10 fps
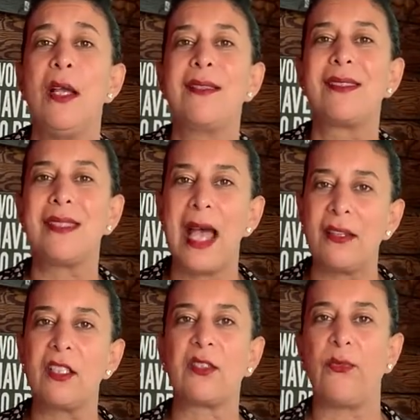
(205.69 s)

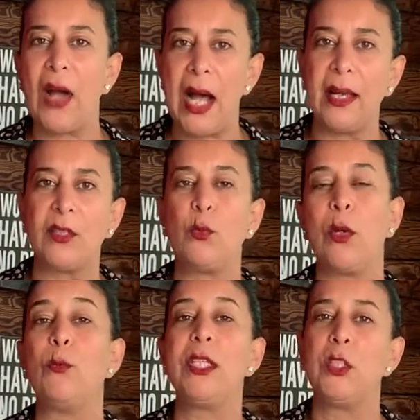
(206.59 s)
satisfied when
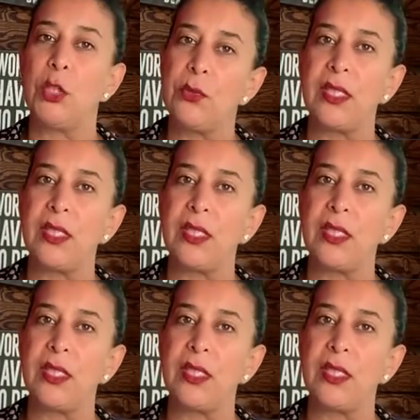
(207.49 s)
we do